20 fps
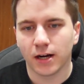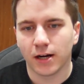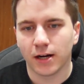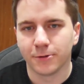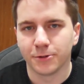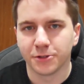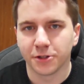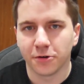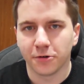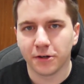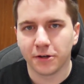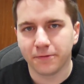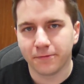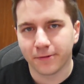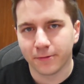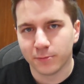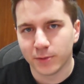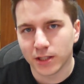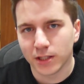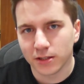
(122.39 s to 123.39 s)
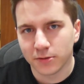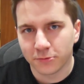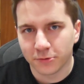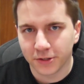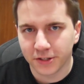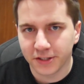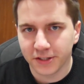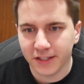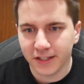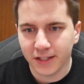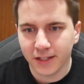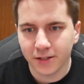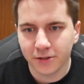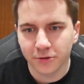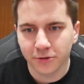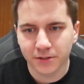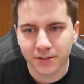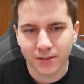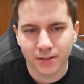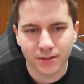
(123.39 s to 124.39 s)
I was already familiar with the
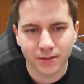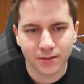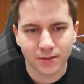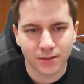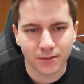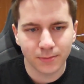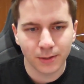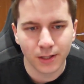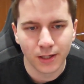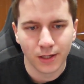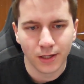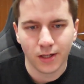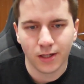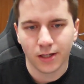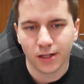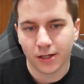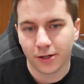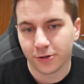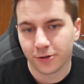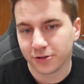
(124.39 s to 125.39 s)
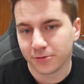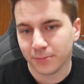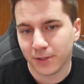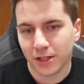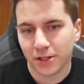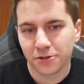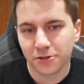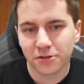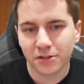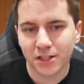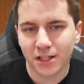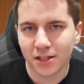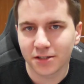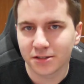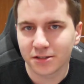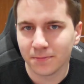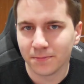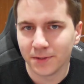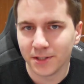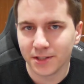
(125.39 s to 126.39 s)
ecosystem, and I also managed to catch
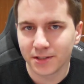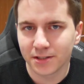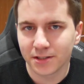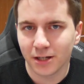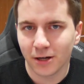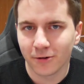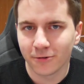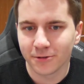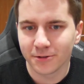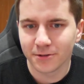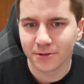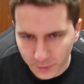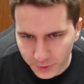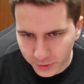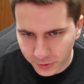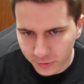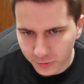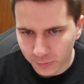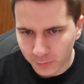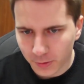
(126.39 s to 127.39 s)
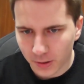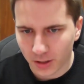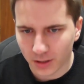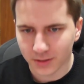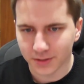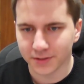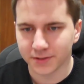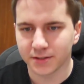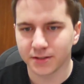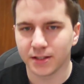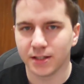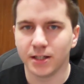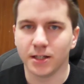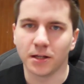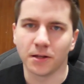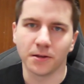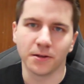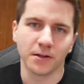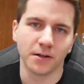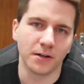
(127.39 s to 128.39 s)
some discounts with coupons
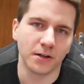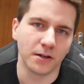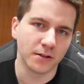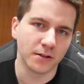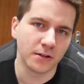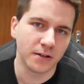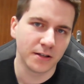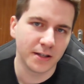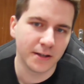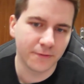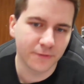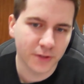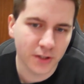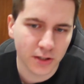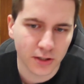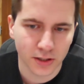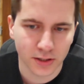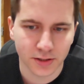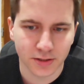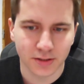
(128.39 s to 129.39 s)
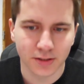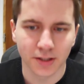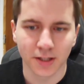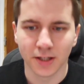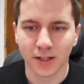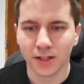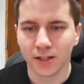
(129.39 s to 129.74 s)
and gift cards.